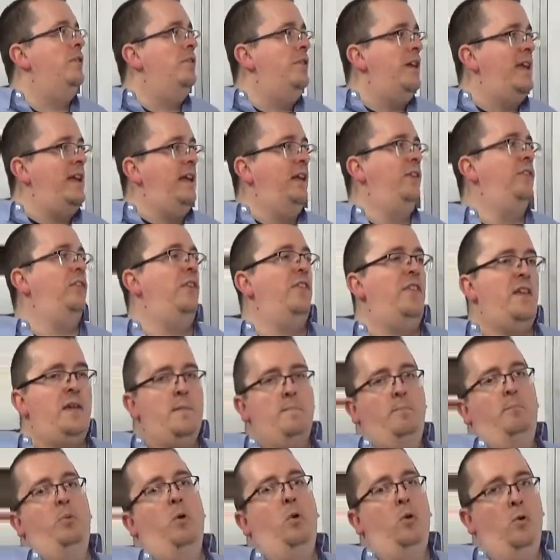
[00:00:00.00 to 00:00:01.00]
these are
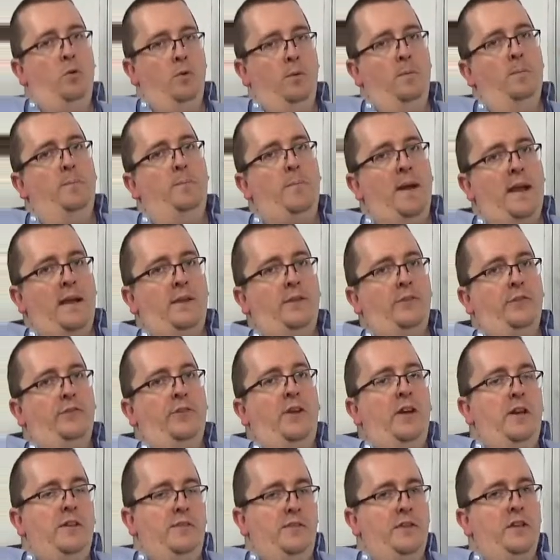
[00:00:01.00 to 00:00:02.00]
the important
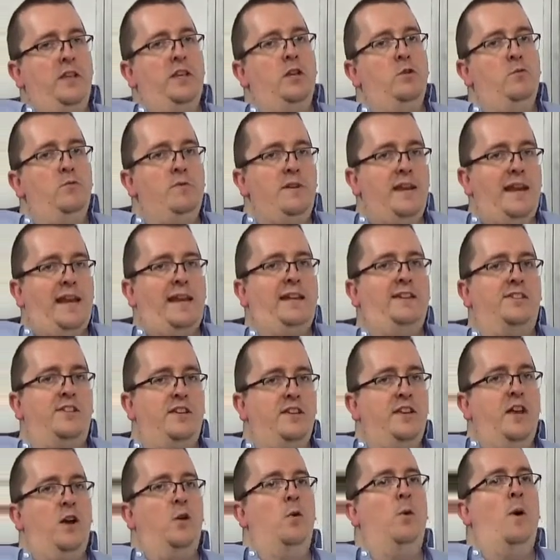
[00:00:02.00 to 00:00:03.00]
bits that you need
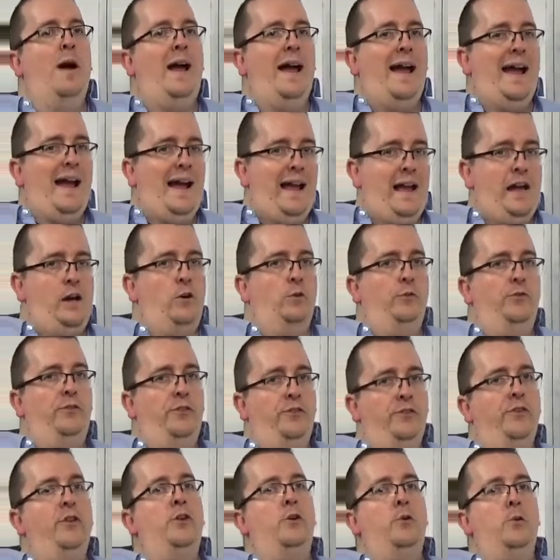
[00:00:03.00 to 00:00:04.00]
to know how
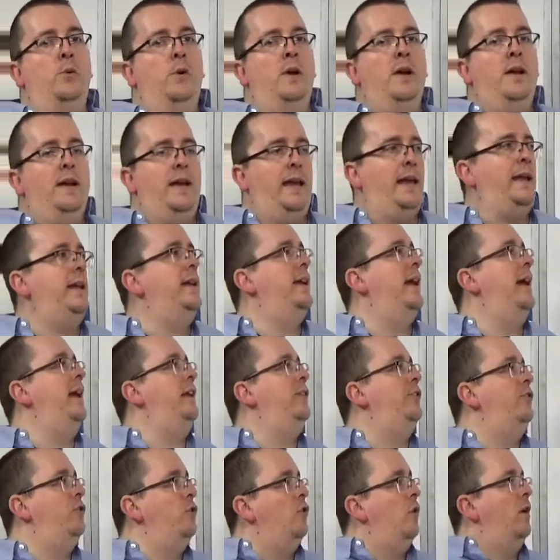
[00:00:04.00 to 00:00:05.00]
to do in
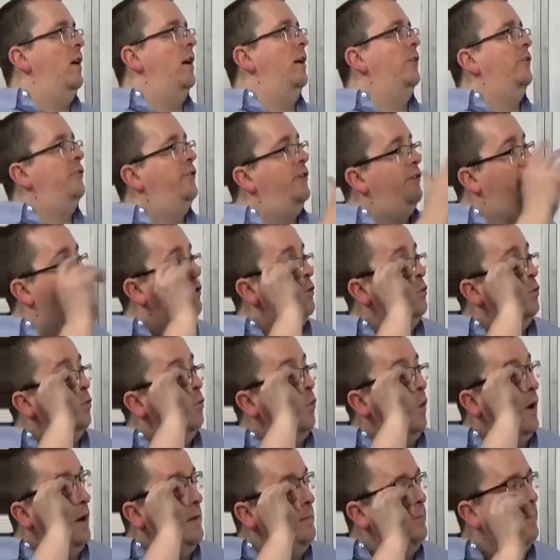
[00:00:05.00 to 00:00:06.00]
case you're asked to do
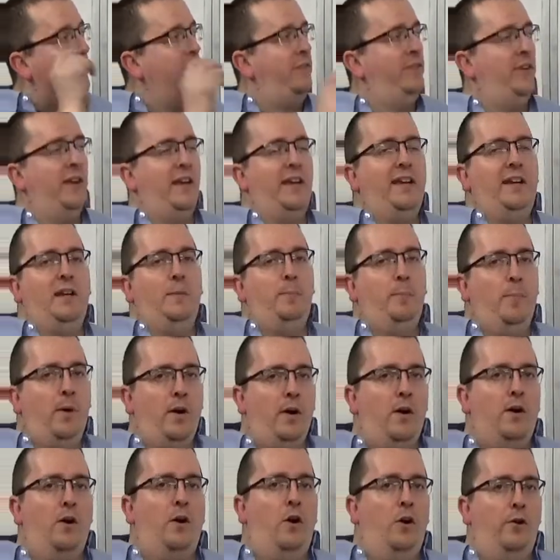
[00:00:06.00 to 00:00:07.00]
one particular
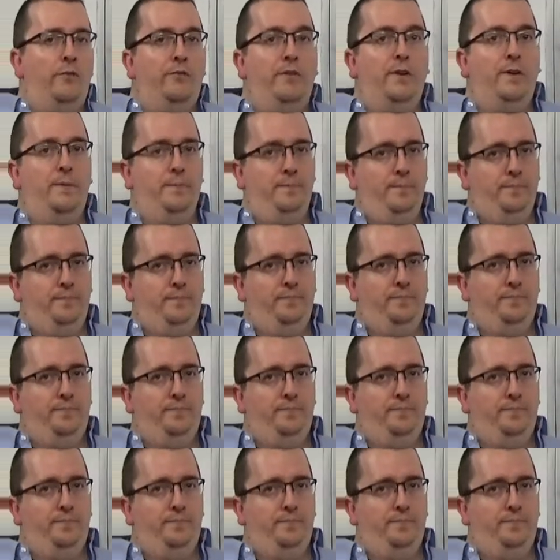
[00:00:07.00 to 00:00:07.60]
part of it.